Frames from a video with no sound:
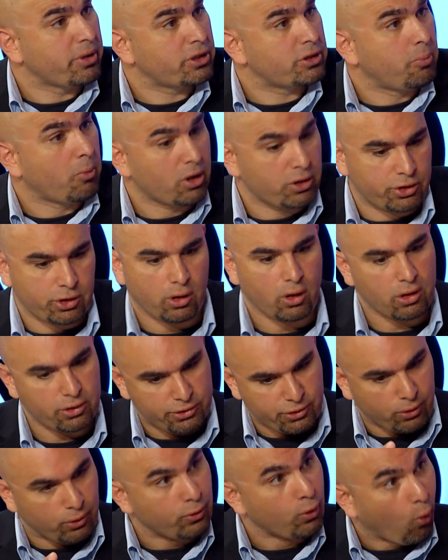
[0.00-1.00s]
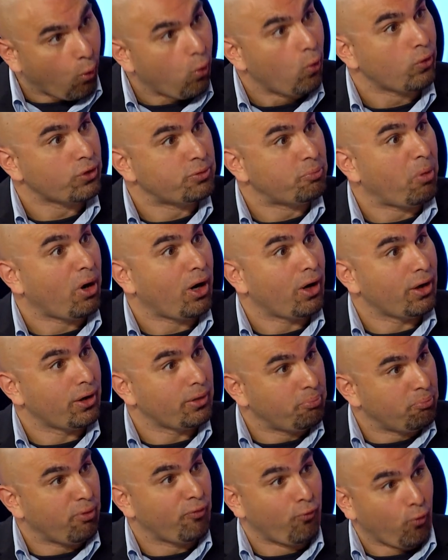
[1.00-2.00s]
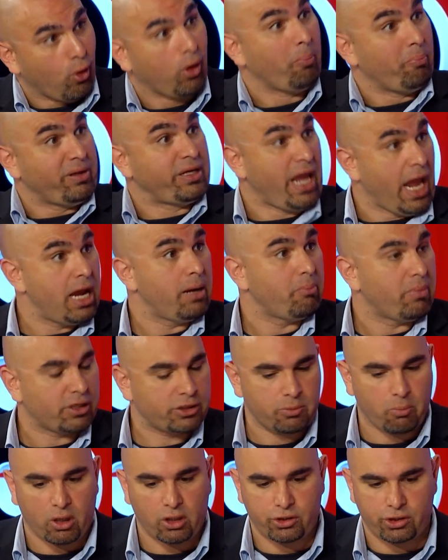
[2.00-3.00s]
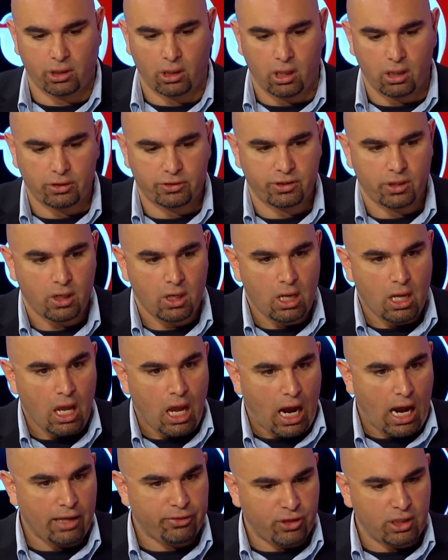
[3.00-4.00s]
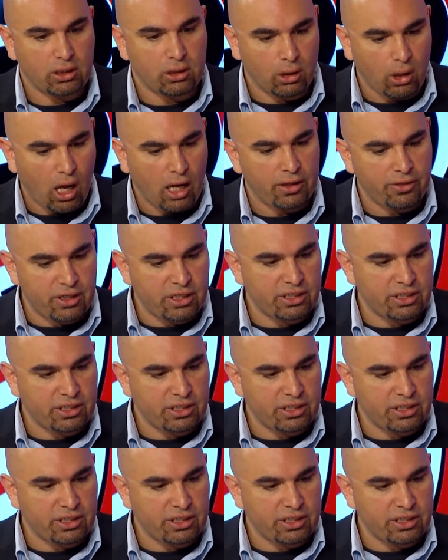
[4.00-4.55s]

mixed martial arts or No Holds Barred before it became mixed martial arts, I think a lot of